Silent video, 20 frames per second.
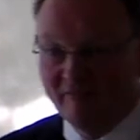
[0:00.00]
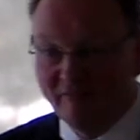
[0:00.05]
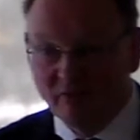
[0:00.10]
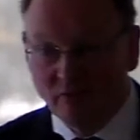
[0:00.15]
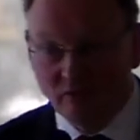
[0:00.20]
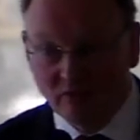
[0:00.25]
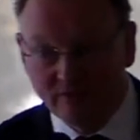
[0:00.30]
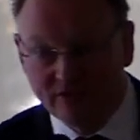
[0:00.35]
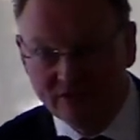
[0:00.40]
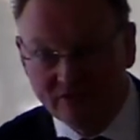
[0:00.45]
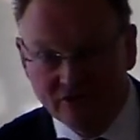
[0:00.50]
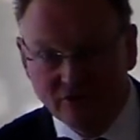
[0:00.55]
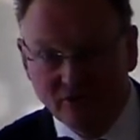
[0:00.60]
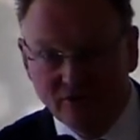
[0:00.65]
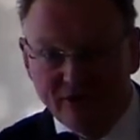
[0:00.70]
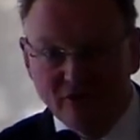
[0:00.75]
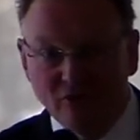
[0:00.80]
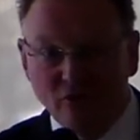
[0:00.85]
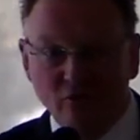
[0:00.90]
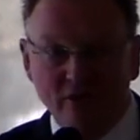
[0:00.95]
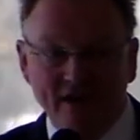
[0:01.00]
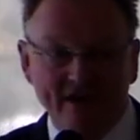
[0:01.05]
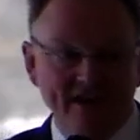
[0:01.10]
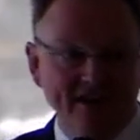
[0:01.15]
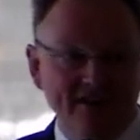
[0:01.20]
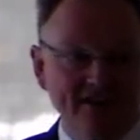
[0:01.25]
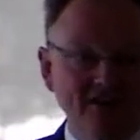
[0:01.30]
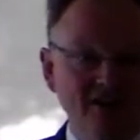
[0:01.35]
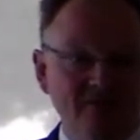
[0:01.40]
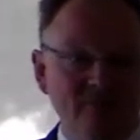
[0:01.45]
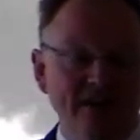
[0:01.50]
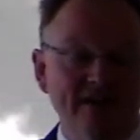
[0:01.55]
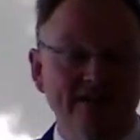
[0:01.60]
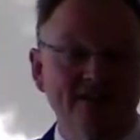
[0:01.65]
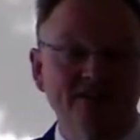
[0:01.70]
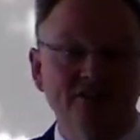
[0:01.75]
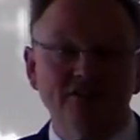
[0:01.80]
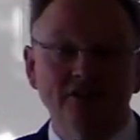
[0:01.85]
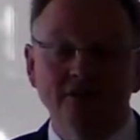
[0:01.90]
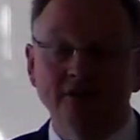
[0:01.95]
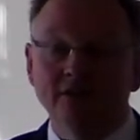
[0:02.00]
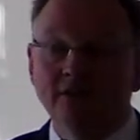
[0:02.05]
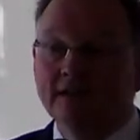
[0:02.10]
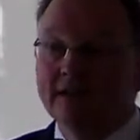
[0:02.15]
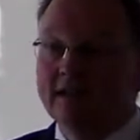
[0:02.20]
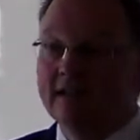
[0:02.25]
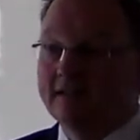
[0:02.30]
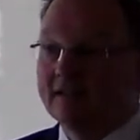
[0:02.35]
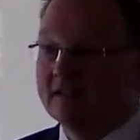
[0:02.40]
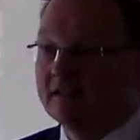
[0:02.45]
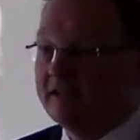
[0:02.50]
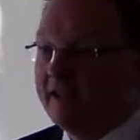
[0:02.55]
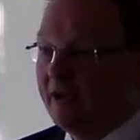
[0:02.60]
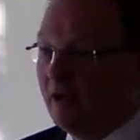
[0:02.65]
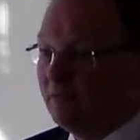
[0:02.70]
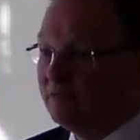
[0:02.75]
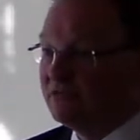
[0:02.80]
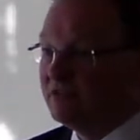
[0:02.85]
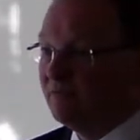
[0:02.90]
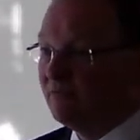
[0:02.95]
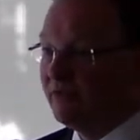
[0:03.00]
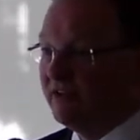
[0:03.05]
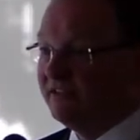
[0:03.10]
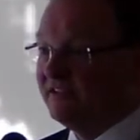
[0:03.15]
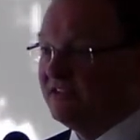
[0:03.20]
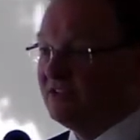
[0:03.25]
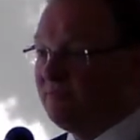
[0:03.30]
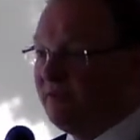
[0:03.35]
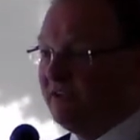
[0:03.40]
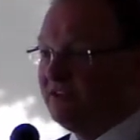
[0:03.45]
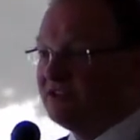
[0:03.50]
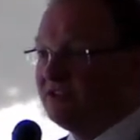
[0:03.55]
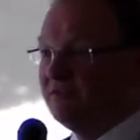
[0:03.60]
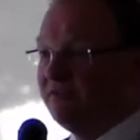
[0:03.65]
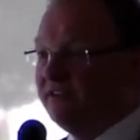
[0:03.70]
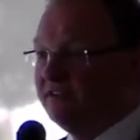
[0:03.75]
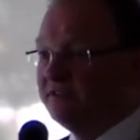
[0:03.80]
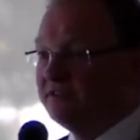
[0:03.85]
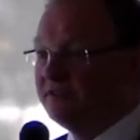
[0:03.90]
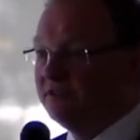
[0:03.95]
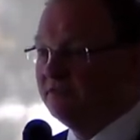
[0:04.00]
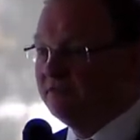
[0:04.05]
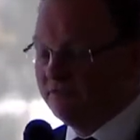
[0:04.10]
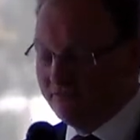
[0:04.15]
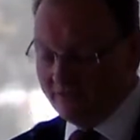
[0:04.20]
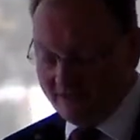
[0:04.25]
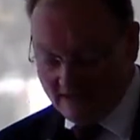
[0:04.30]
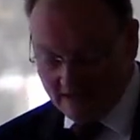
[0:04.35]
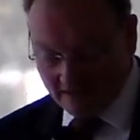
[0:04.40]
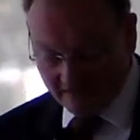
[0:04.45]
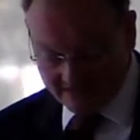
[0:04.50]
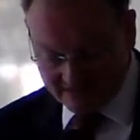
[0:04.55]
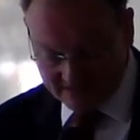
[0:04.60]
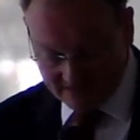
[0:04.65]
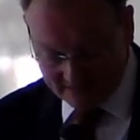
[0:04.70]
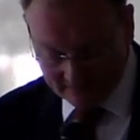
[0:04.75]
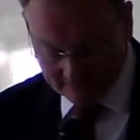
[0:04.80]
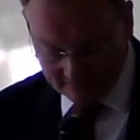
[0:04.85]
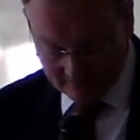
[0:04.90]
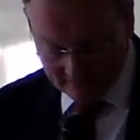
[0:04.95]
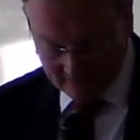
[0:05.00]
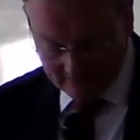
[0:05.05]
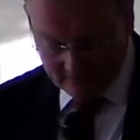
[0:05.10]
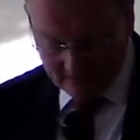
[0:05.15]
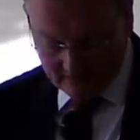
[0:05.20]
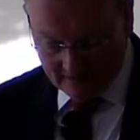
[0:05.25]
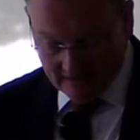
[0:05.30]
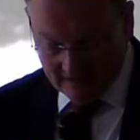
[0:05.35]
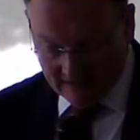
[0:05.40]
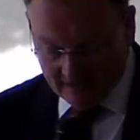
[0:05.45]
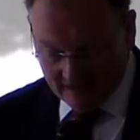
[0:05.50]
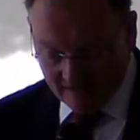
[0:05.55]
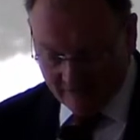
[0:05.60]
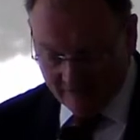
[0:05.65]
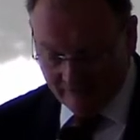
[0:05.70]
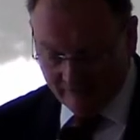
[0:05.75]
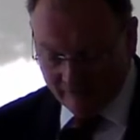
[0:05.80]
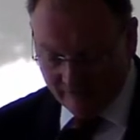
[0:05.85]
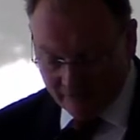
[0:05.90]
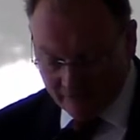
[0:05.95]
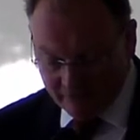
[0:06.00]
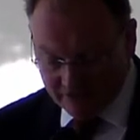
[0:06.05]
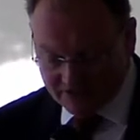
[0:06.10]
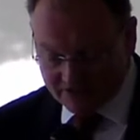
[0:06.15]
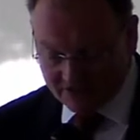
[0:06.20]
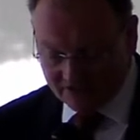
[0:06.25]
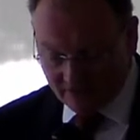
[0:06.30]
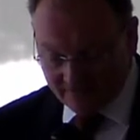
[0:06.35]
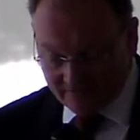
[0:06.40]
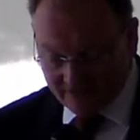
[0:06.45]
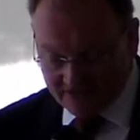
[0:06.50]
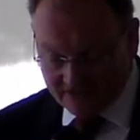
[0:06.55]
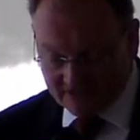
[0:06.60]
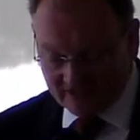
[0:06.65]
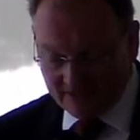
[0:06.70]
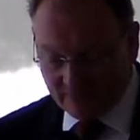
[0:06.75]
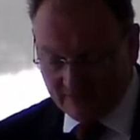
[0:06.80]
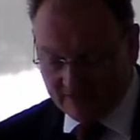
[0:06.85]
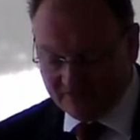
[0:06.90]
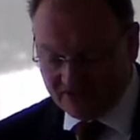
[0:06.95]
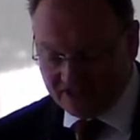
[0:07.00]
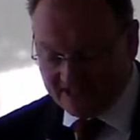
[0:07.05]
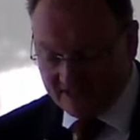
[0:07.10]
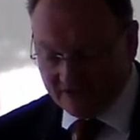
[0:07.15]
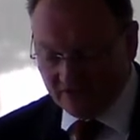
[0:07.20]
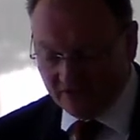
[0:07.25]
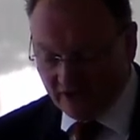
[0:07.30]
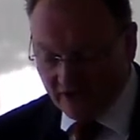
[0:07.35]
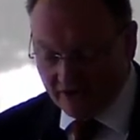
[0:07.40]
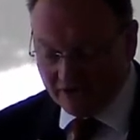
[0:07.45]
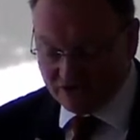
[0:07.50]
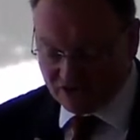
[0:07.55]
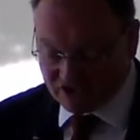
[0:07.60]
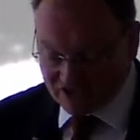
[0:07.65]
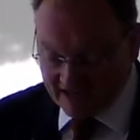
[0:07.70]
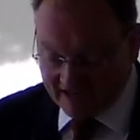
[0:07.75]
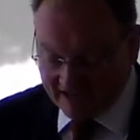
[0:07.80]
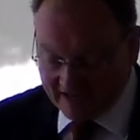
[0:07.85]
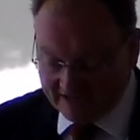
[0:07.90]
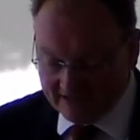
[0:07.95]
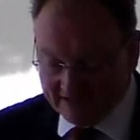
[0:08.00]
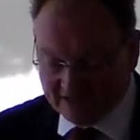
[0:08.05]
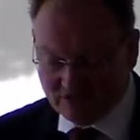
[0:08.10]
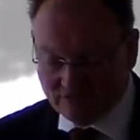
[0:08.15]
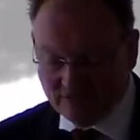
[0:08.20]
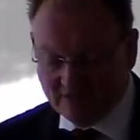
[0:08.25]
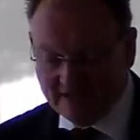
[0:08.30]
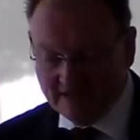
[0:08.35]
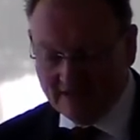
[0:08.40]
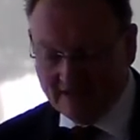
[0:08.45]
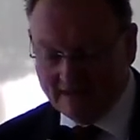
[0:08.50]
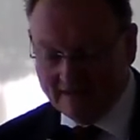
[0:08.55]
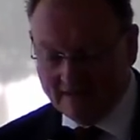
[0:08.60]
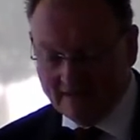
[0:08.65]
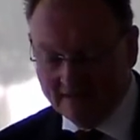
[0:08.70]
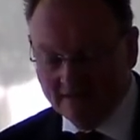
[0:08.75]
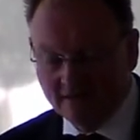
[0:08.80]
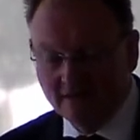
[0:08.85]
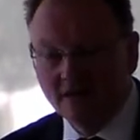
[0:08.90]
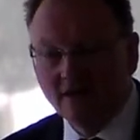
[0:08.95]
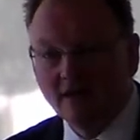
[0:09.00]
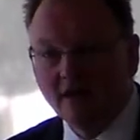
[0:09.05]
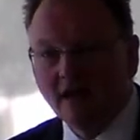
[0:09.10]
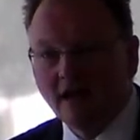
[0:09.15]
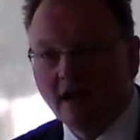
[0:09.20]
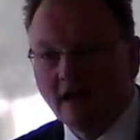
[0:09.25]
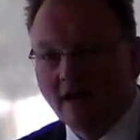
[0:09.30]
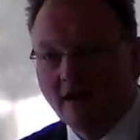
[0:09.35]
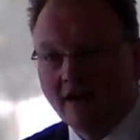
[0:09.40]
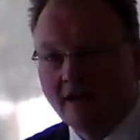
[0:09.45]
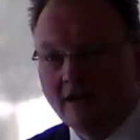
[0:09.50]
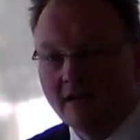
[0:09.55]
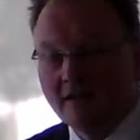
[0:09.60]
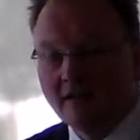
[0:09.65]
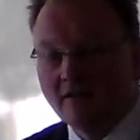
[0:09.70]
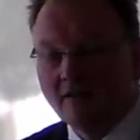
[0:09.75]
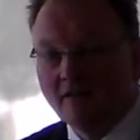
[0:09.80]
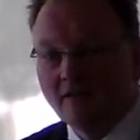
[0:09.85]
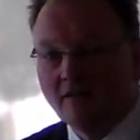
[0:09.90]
government? What are we doing already and committed to that'll help to bring this picture into reality? Uh, first, and obviously, we've set those targets regarding uh,